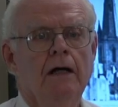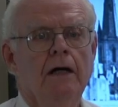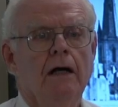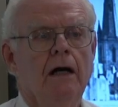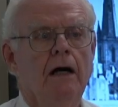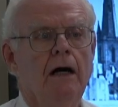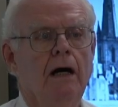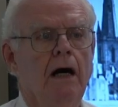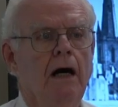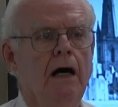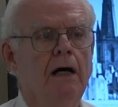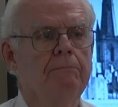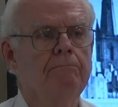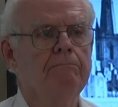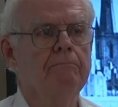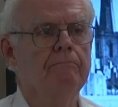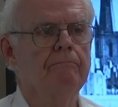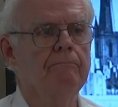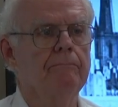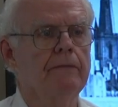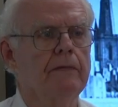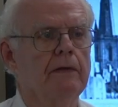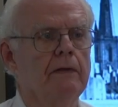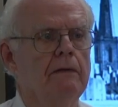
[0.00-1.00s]
A
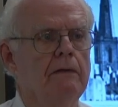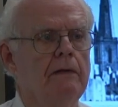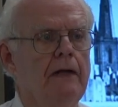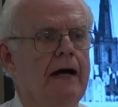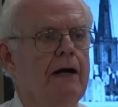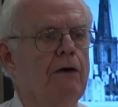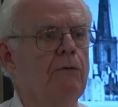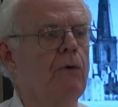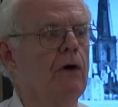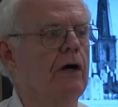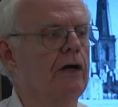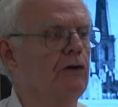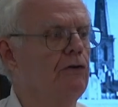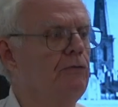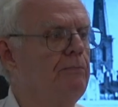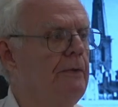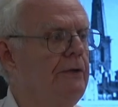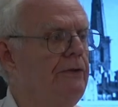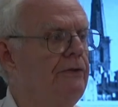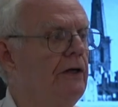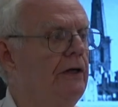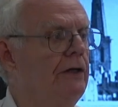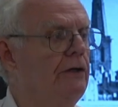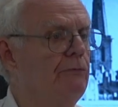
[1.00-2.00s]
lot of work has
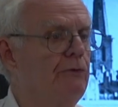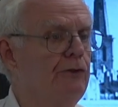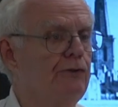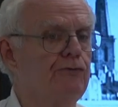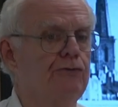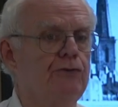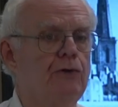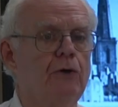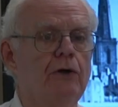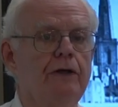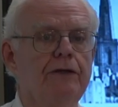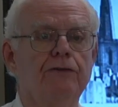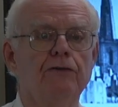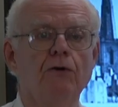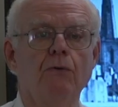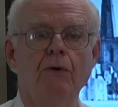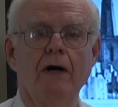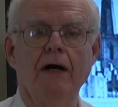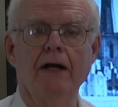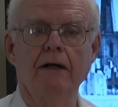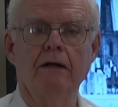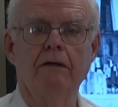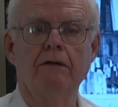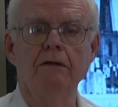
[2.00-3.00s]
been done to restore it to
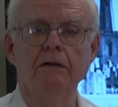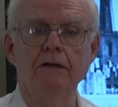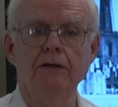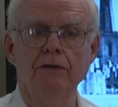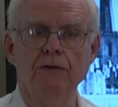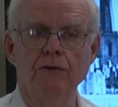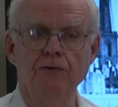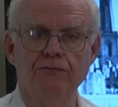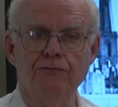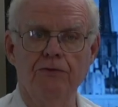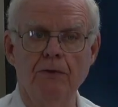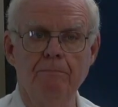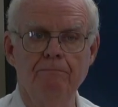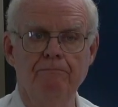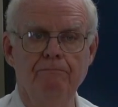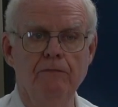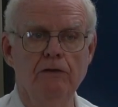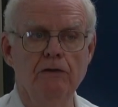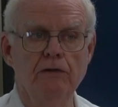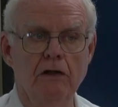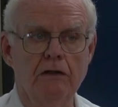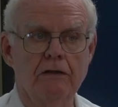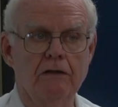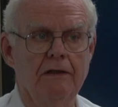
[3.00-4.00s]
what it used to
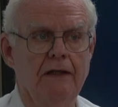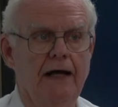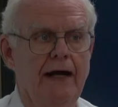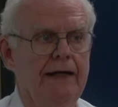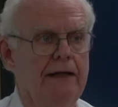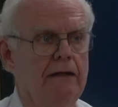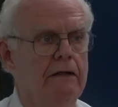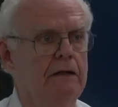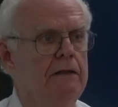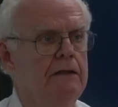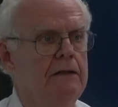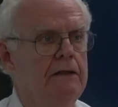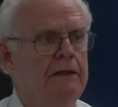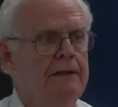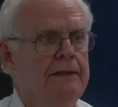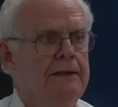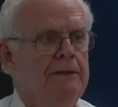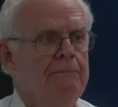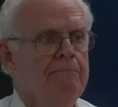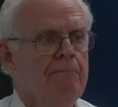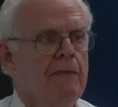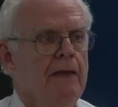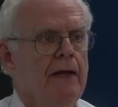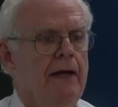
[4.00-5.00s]
look like,
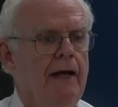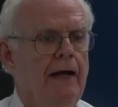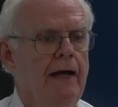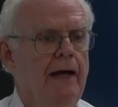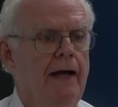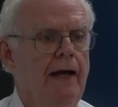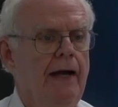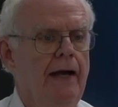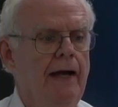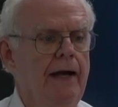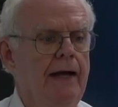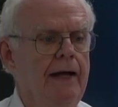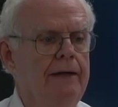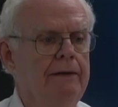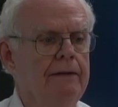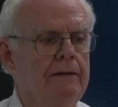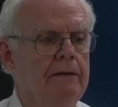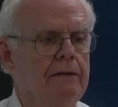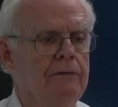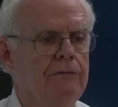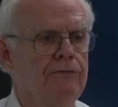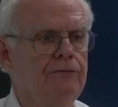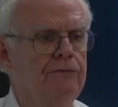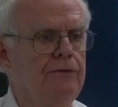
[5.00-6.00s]
and
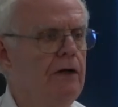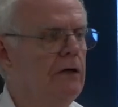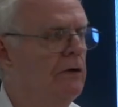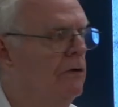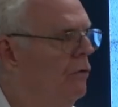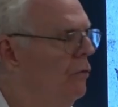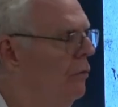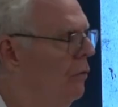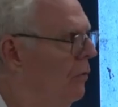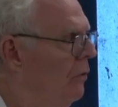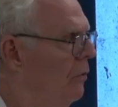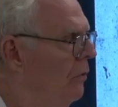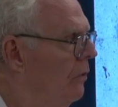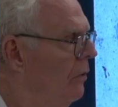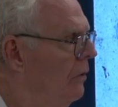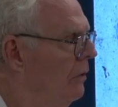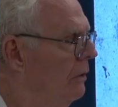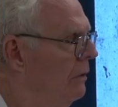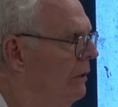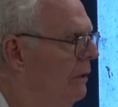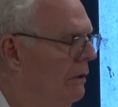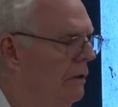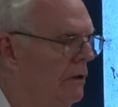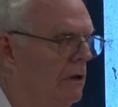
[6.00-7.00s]
it's done
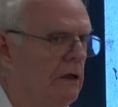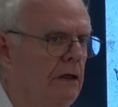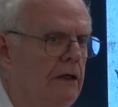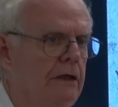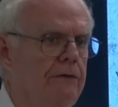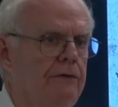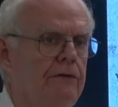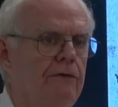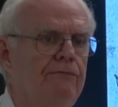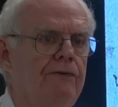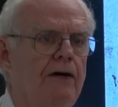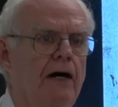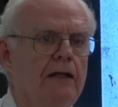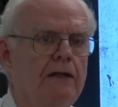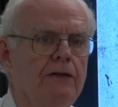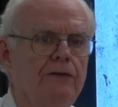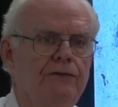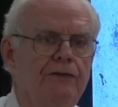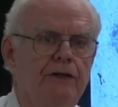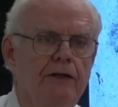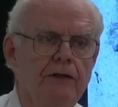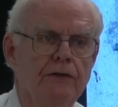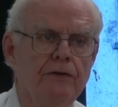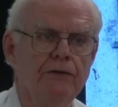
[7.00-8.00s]
all on the
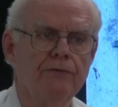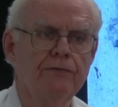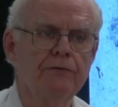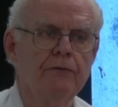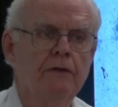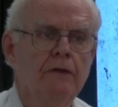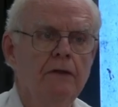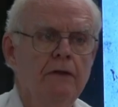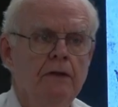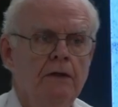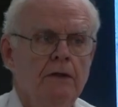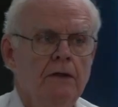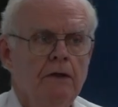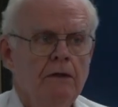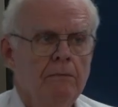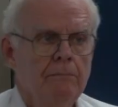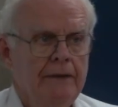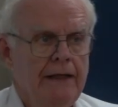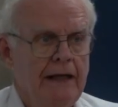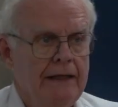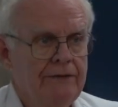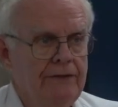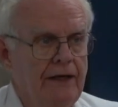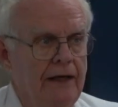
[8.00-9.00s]
volunteers.
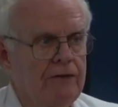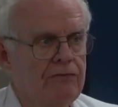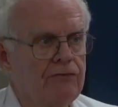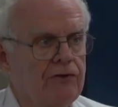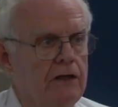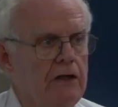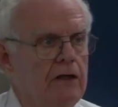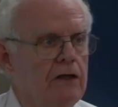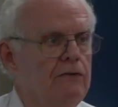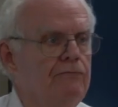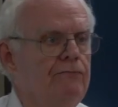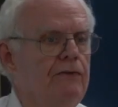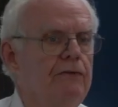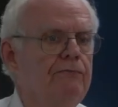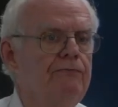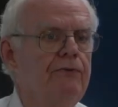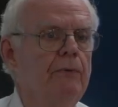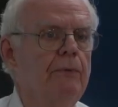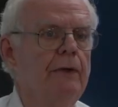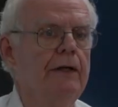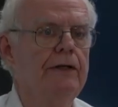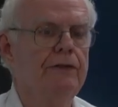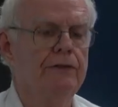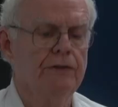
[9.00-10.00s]
But that takes care of
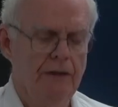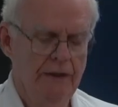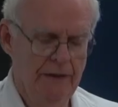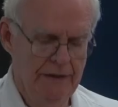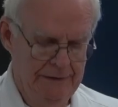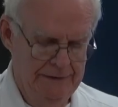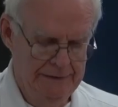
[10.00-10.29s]
InfoAge.